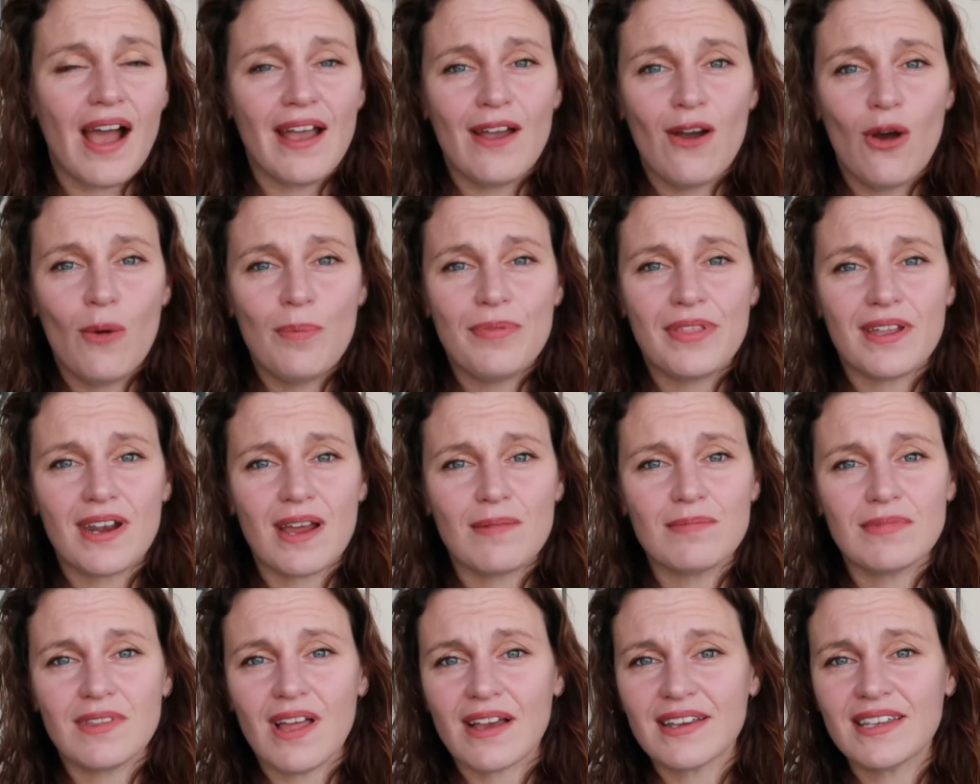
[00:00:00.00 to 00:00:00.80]
I hope that
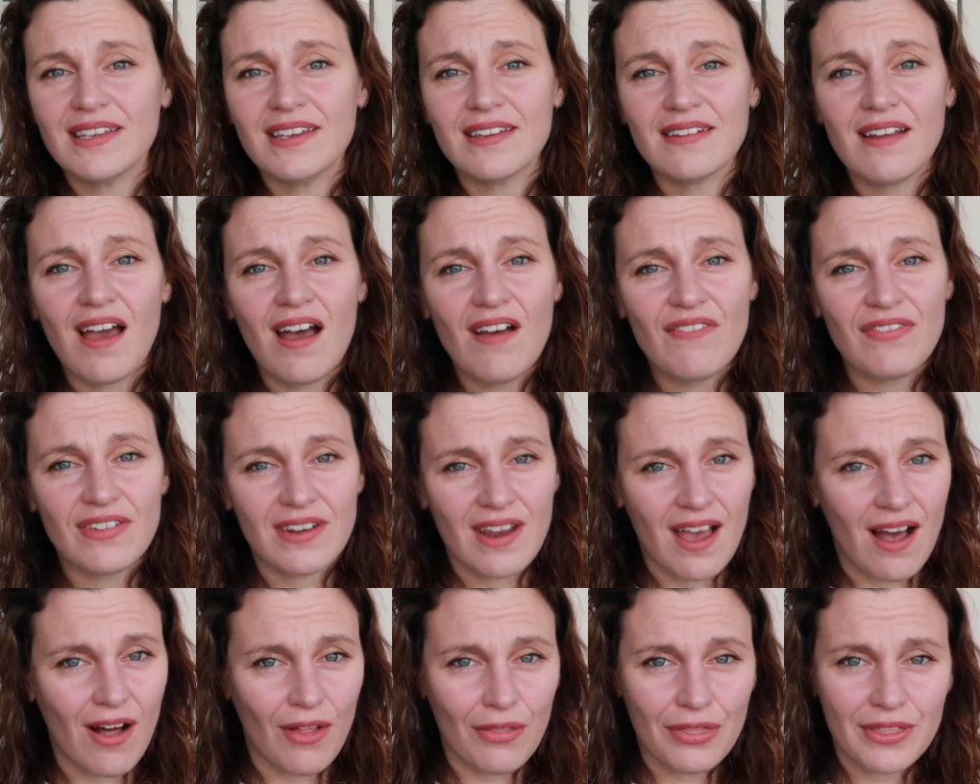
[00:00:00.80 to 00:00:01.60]
I'm lucky enough
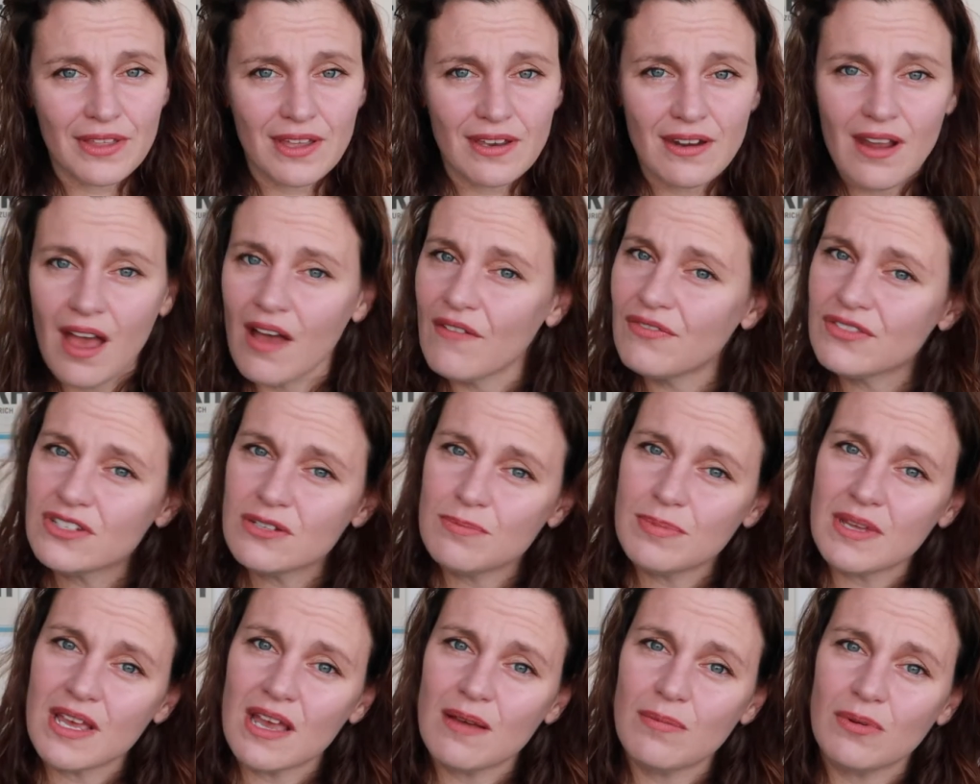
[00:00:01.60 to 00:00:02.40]
and healthy enough
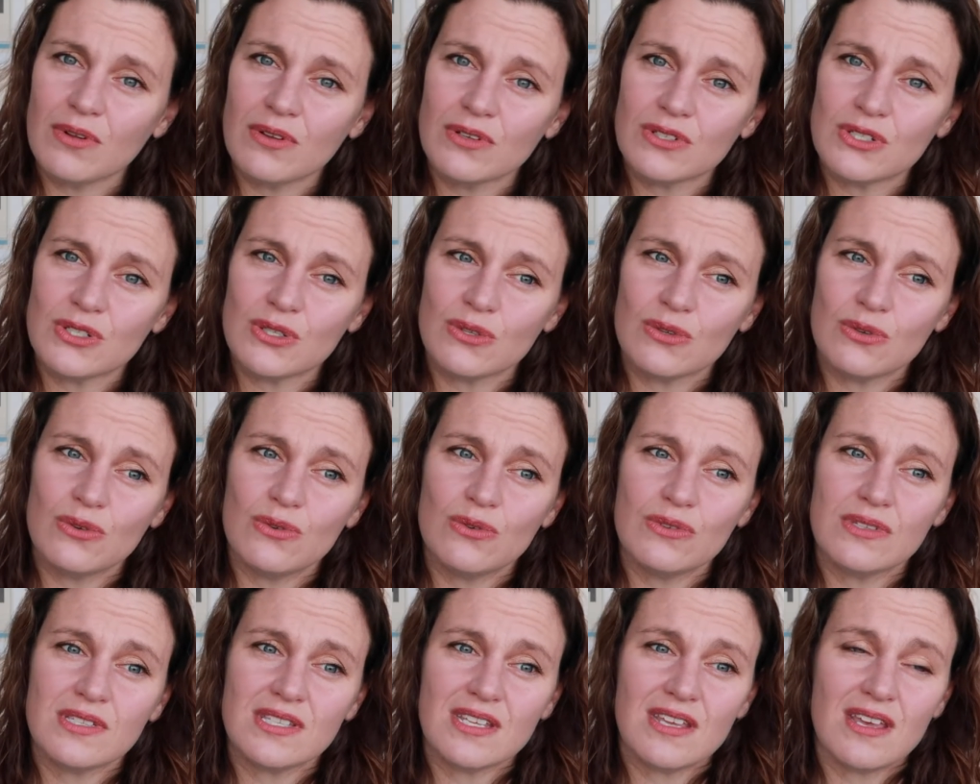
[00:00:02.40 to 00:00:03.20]
to be able
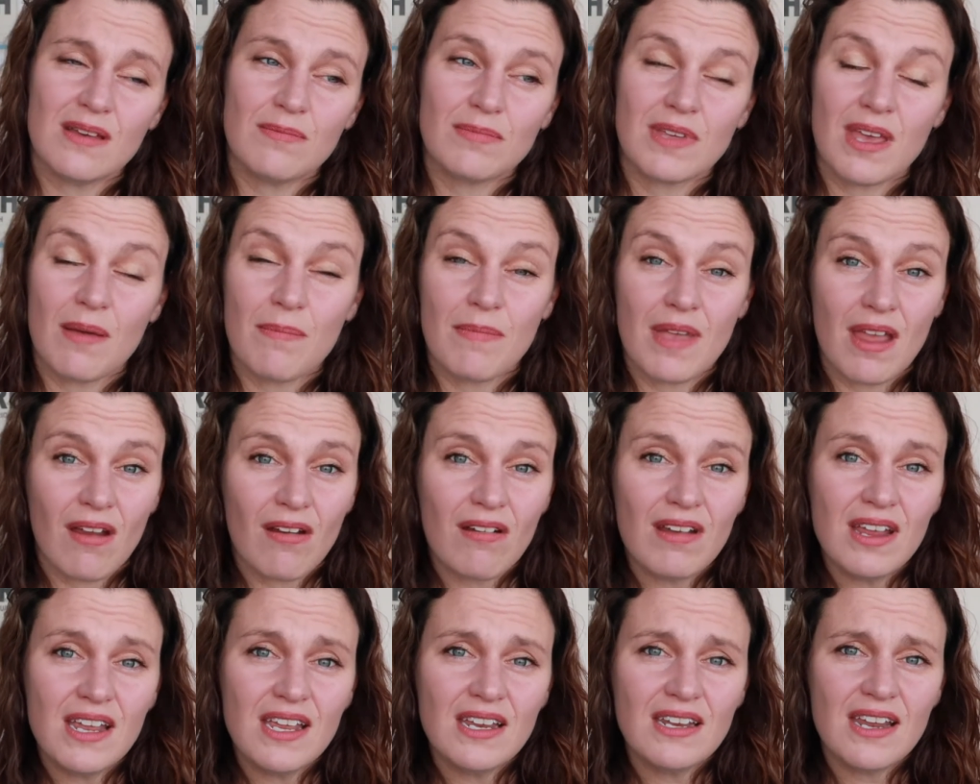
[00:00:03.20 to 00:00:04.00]
to see him get
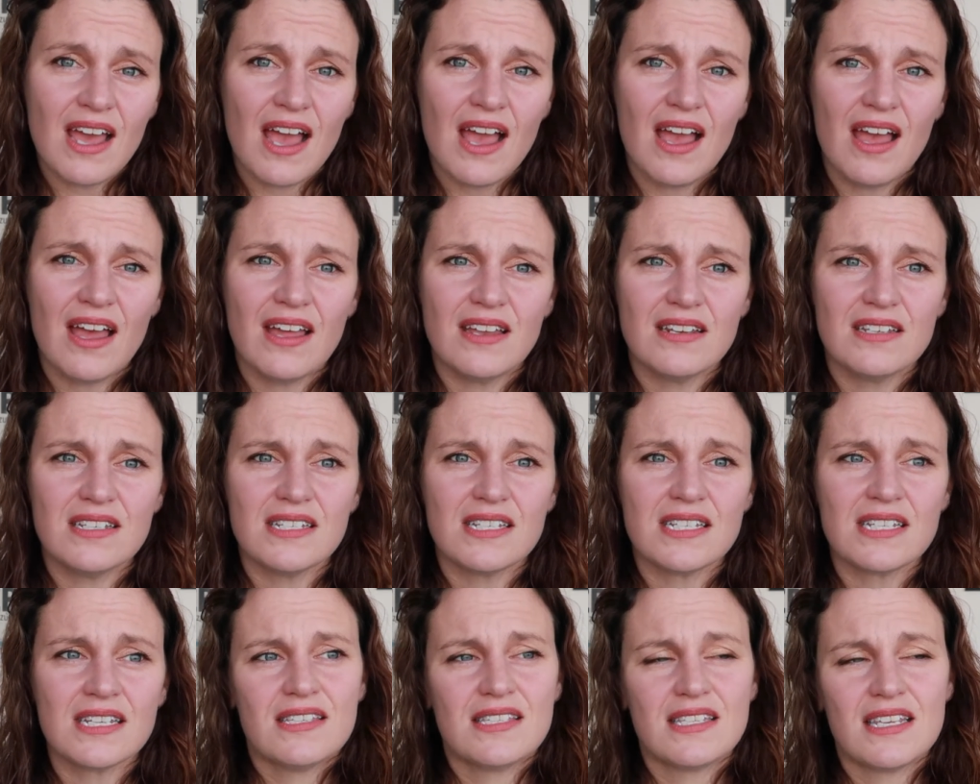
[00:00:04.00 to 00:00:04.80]
married
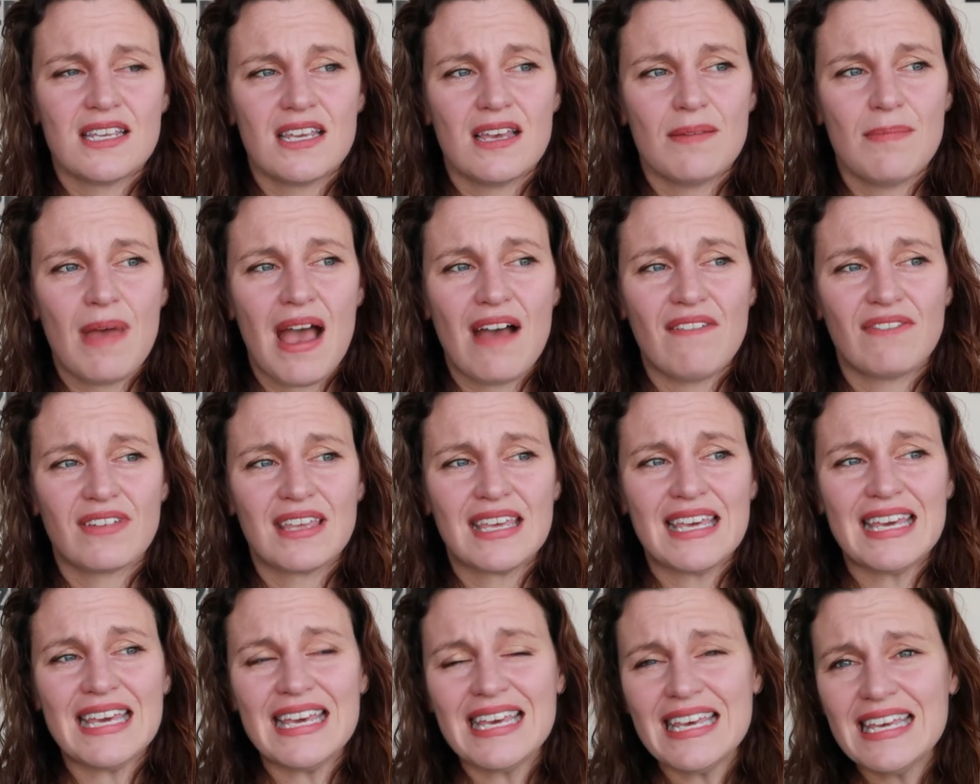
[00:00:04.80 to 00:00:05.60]
and see him have
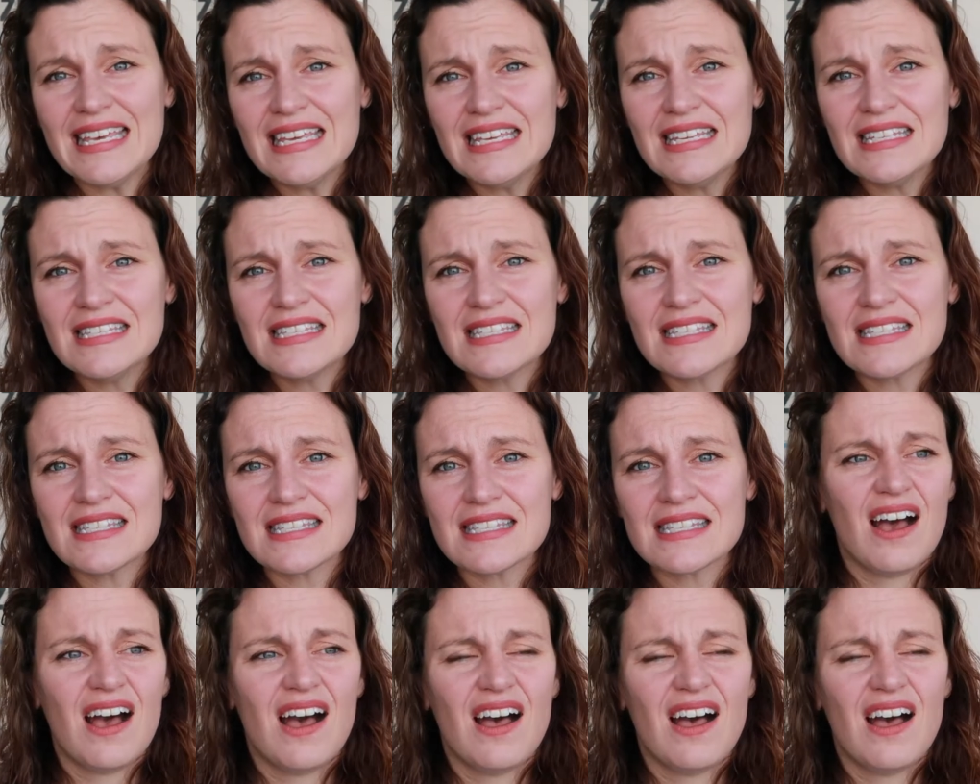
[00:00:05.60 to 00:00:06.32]
kids.